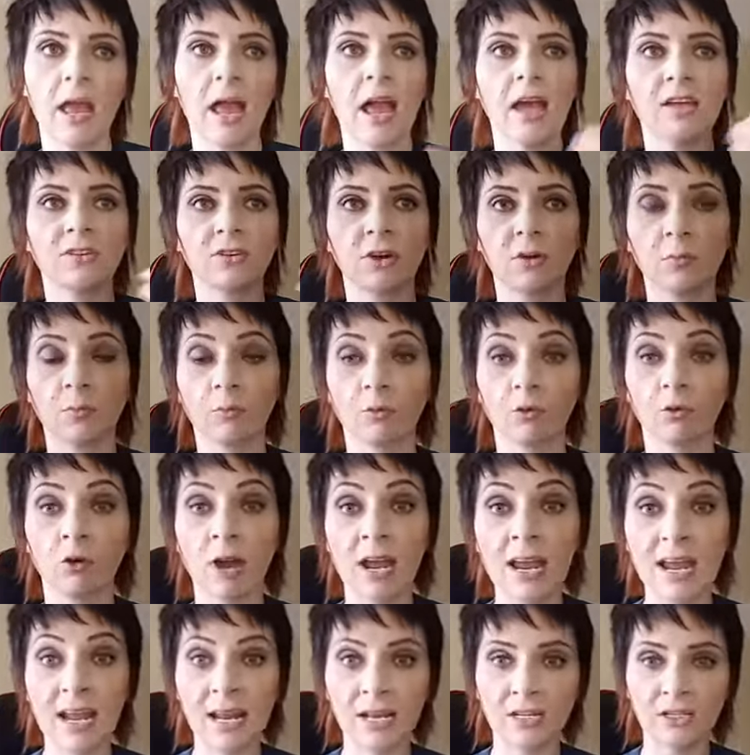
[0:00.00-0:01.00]
as our
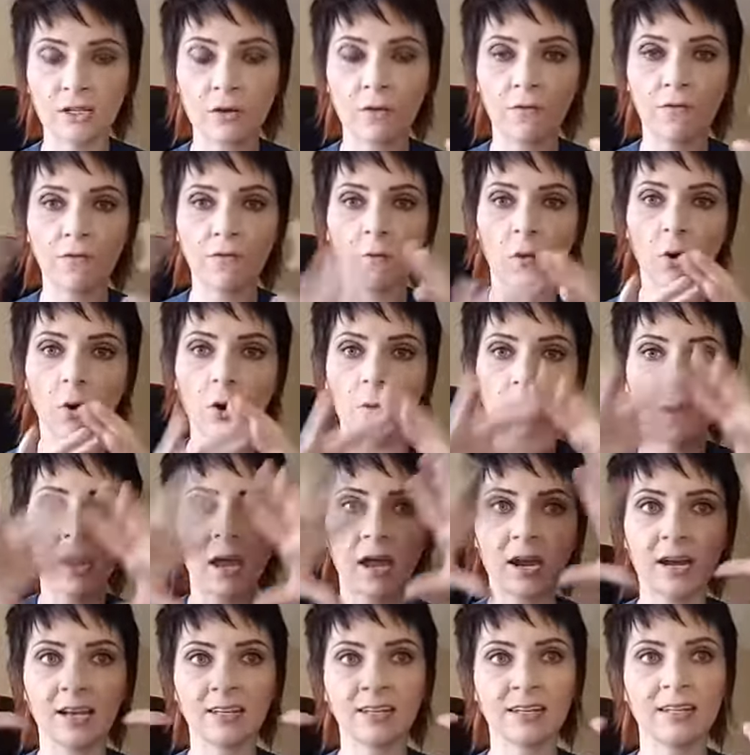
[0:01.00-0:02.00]
brains forming
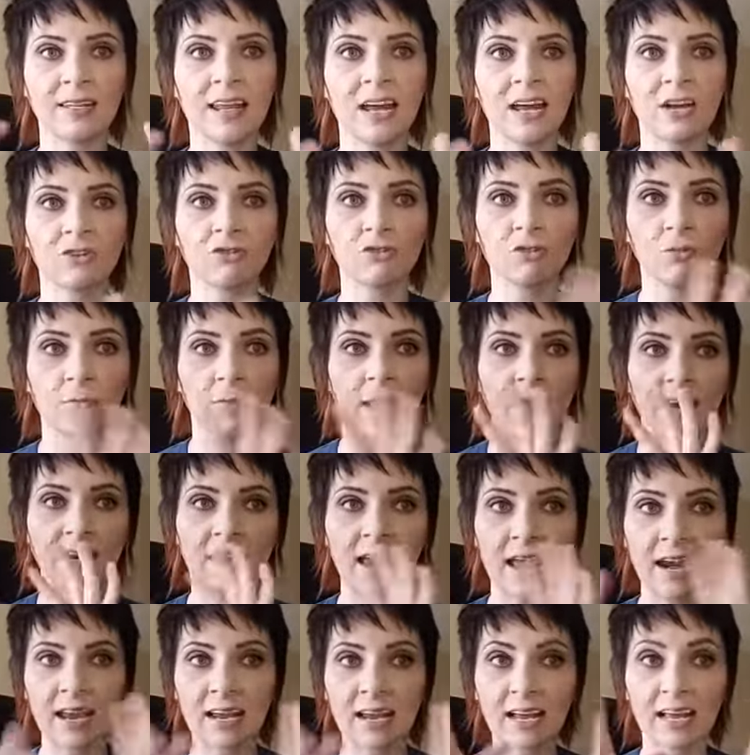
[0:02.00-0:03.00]
an
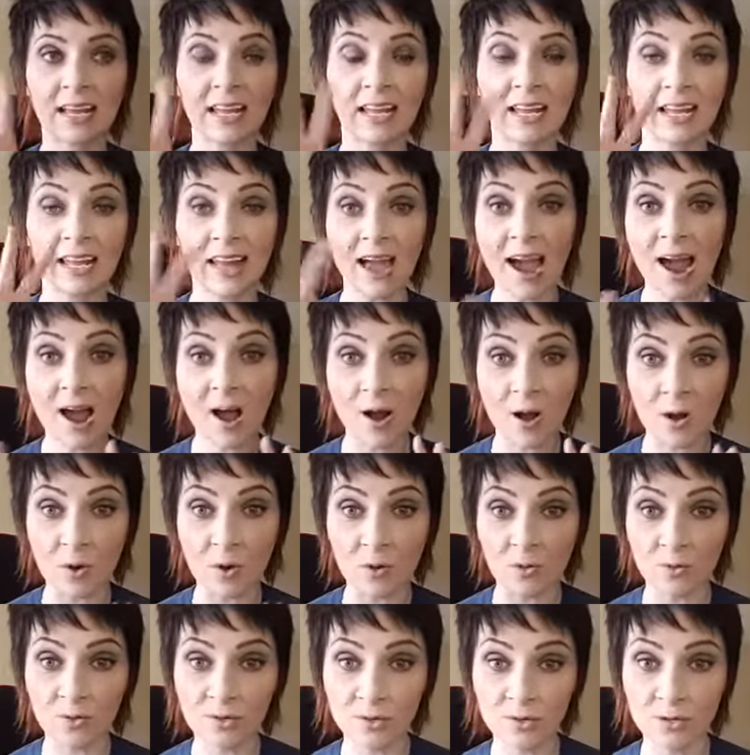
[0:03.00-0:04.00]
electromagnetic
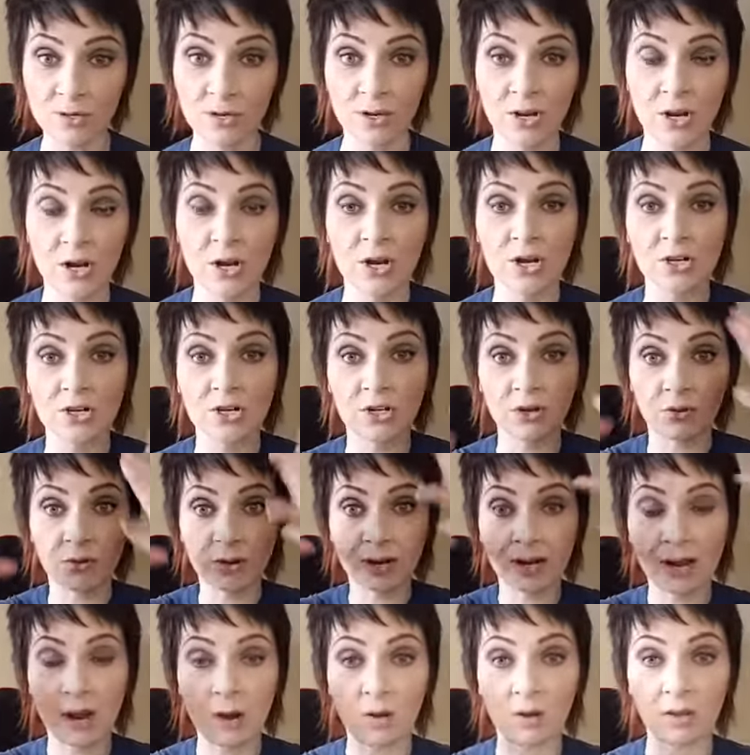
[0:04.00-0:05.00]
cloud
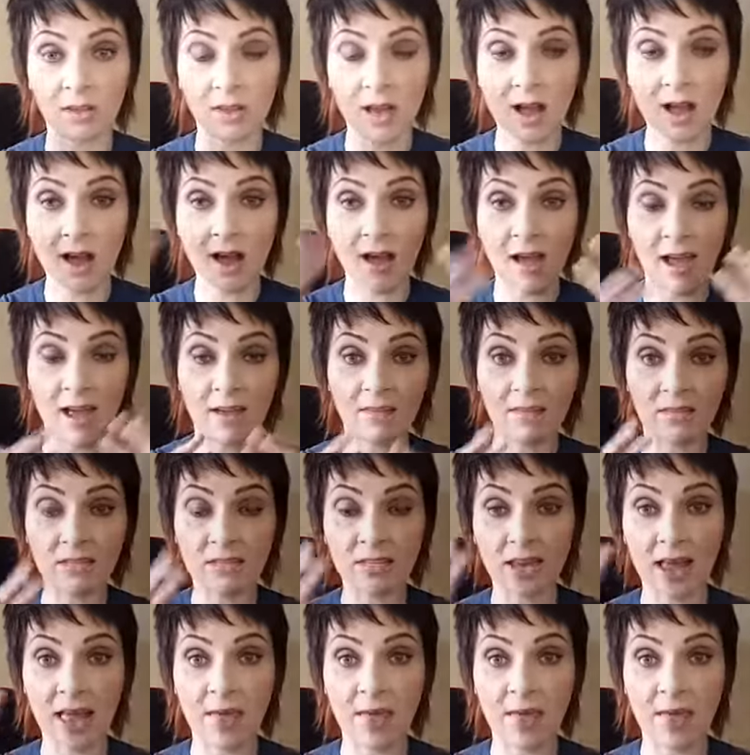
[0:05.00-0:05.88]
during our lives?